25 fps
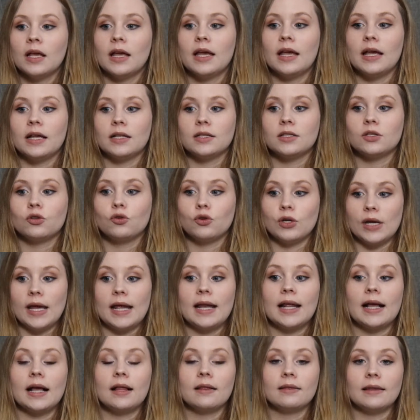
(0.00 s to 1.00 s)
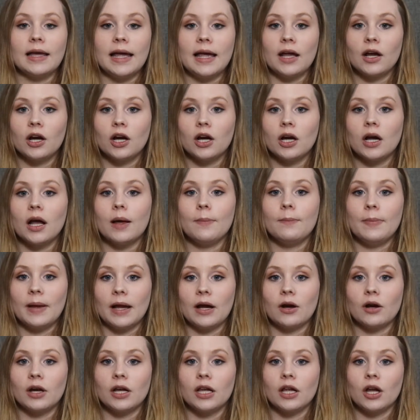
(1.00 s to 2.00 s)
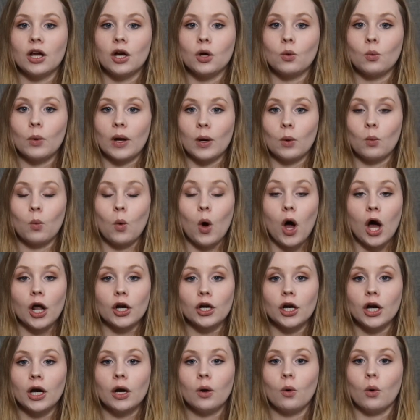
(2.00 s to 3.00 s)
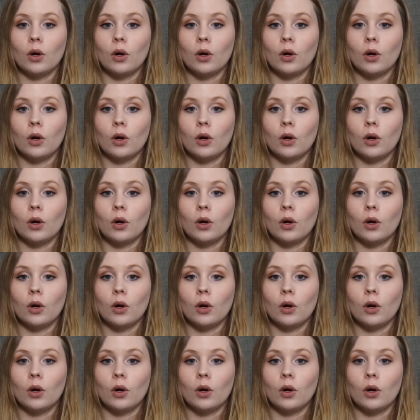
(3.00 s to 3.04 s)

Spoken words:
It's creating a layer, a barrier where water